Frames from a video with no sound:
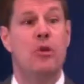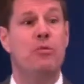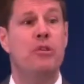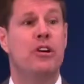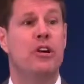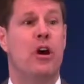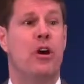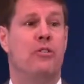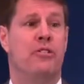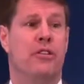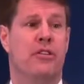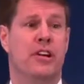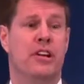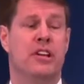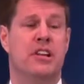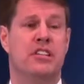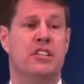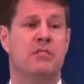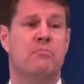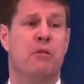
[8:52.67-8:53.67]
We go there
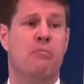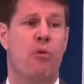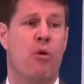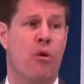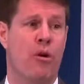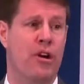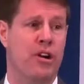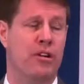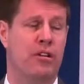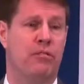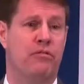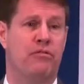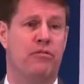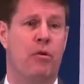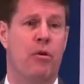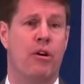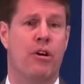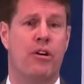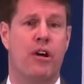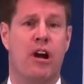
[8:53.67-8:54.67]
and it's a memorial
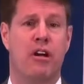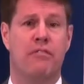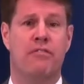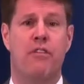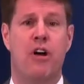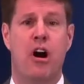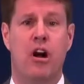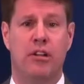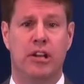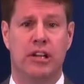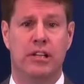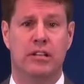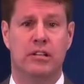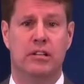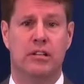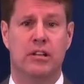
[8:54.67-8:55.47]
for our fallen.